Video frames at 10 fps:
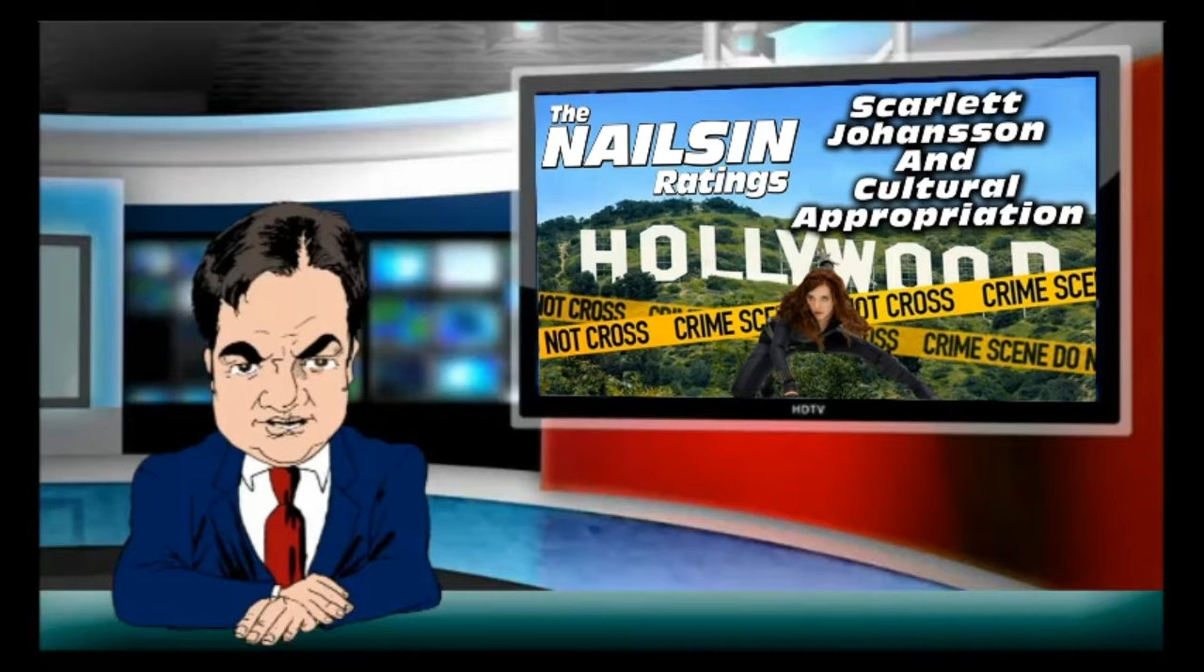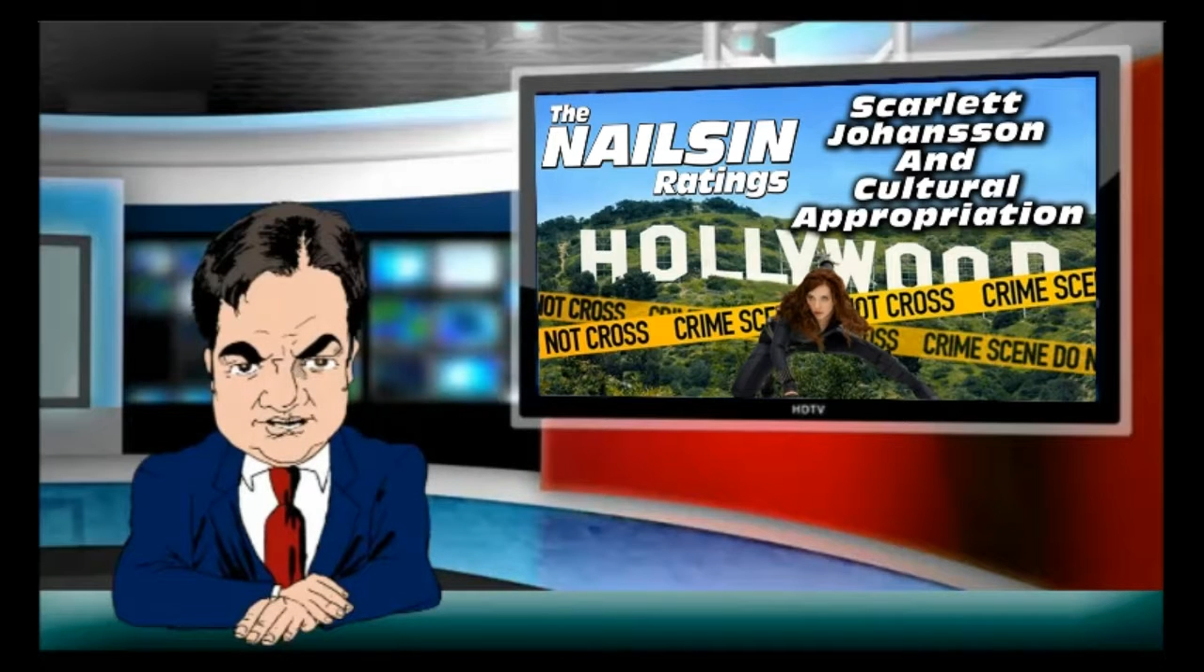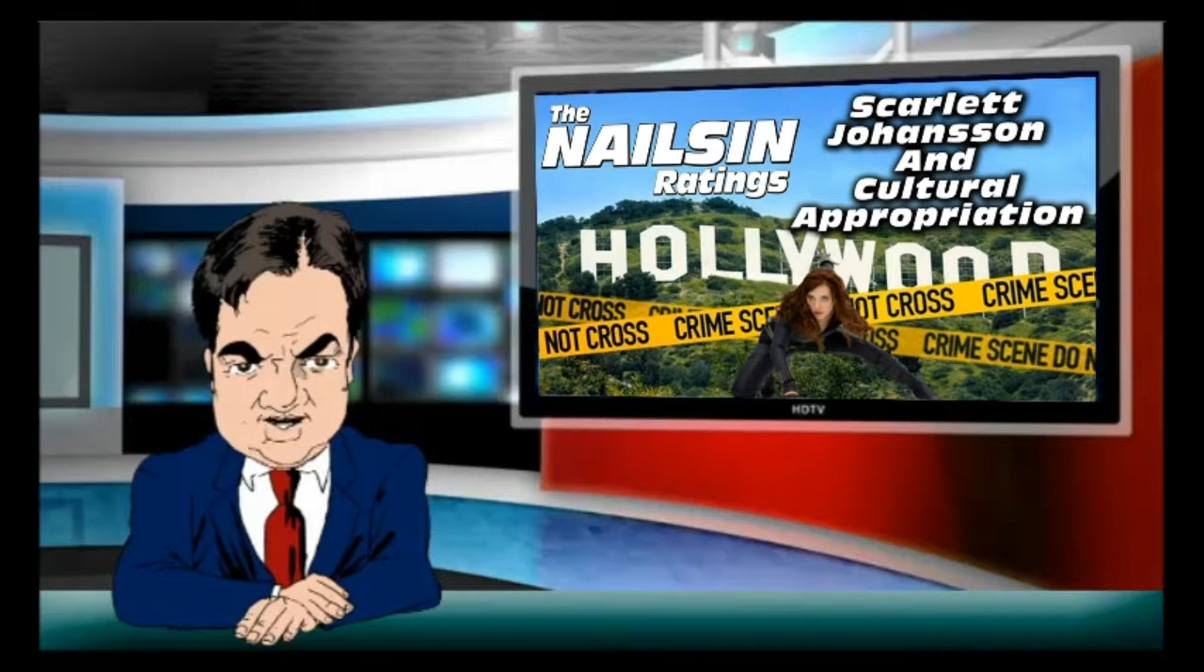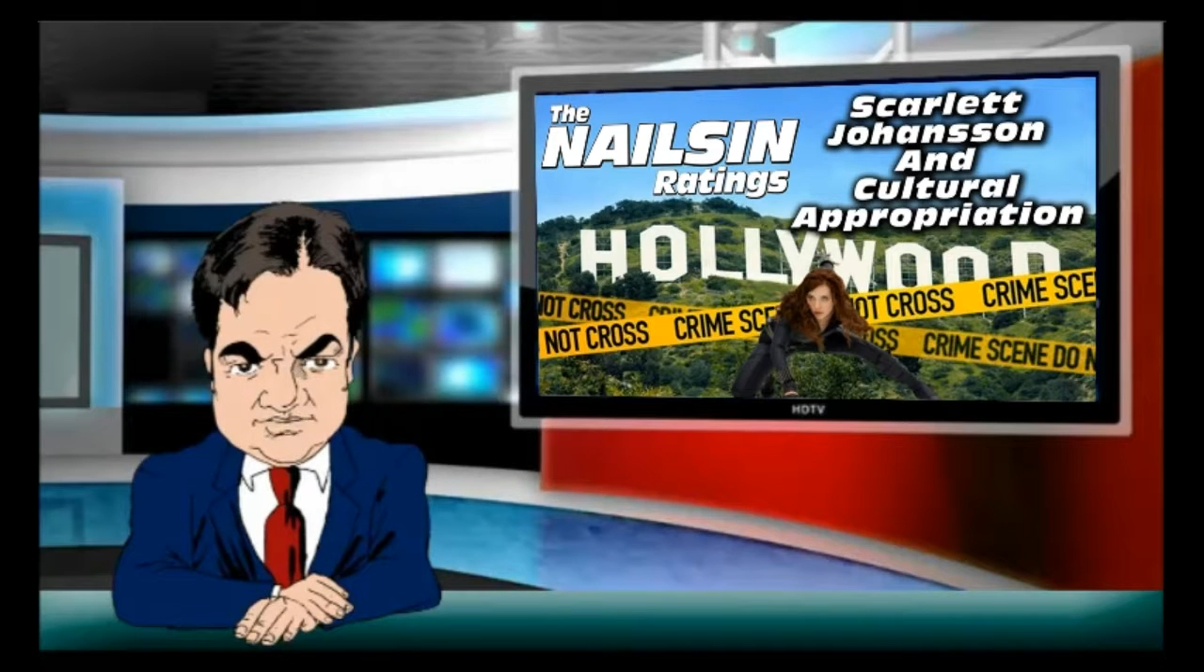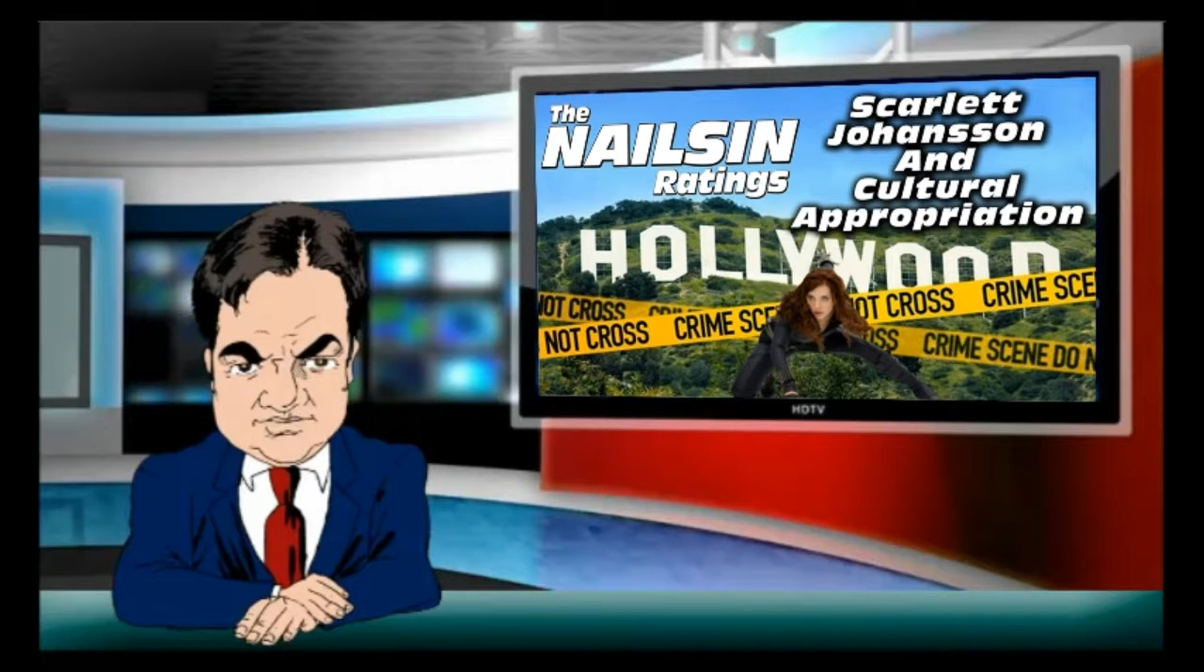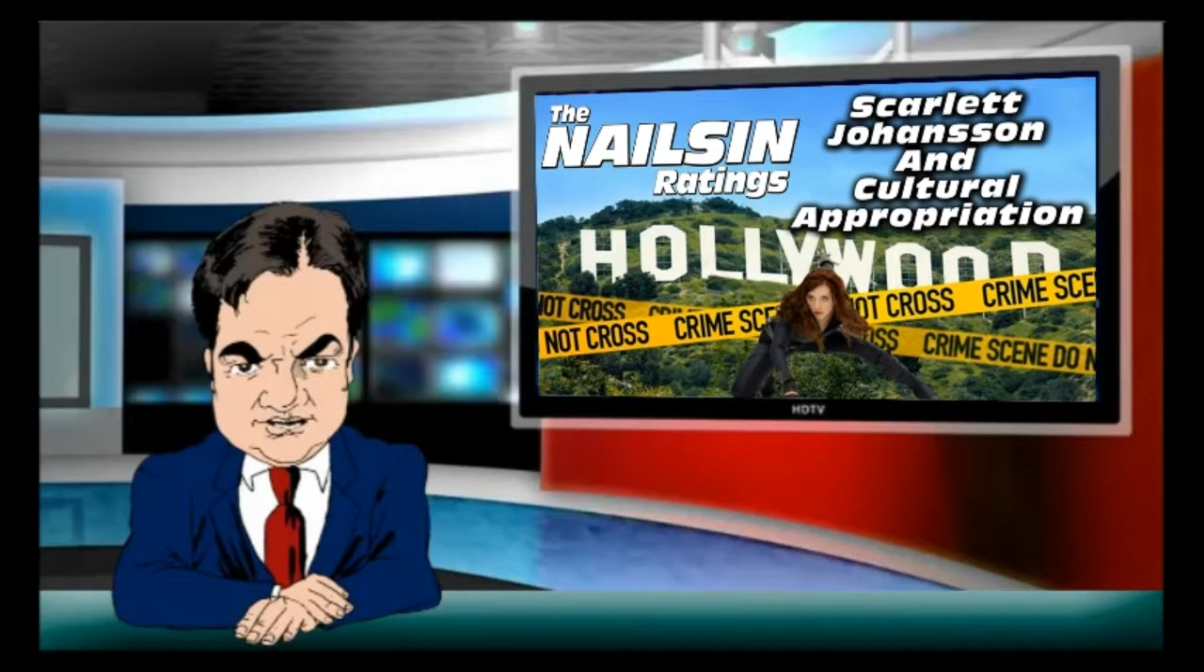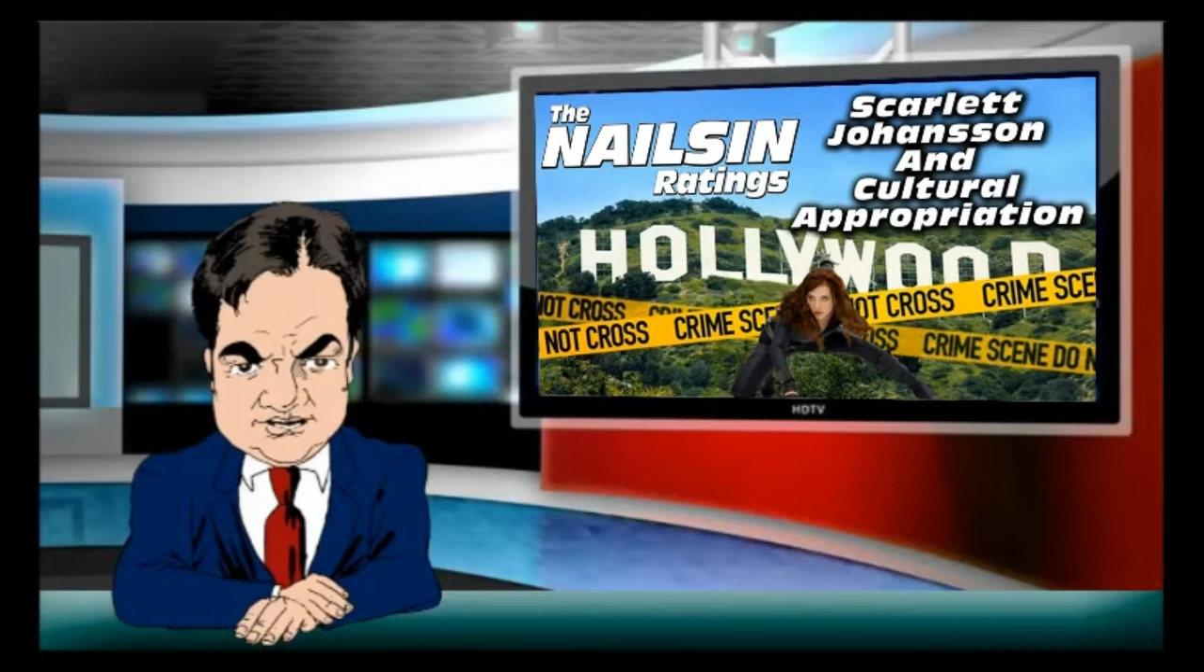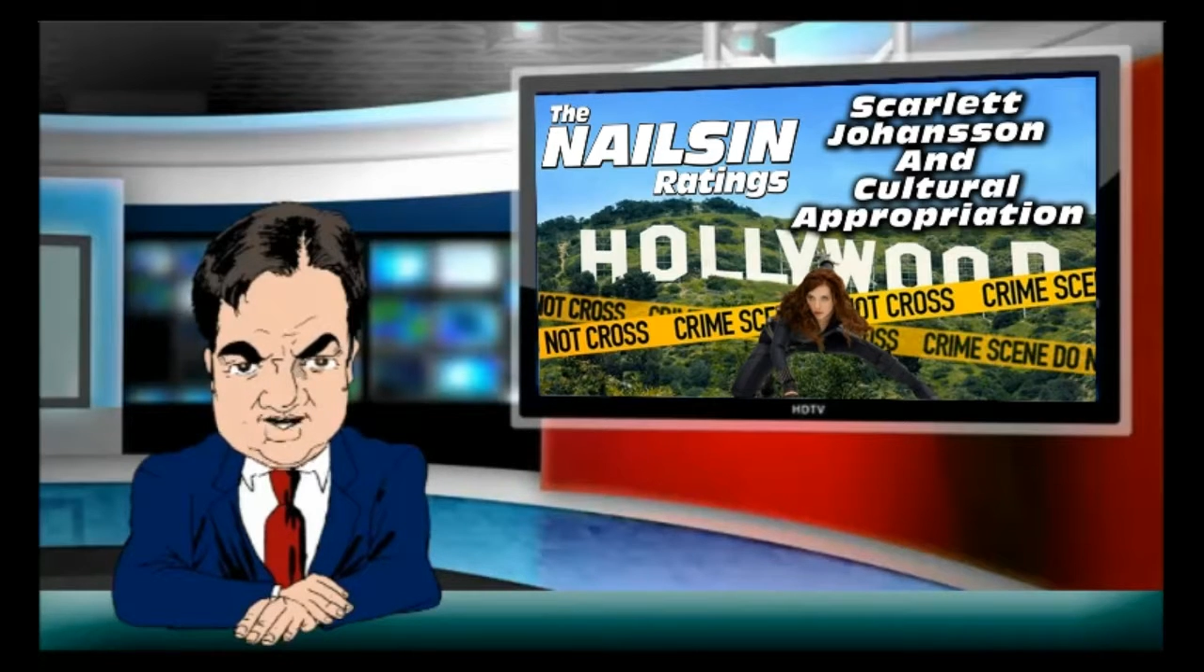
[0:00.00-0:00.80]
of criticism.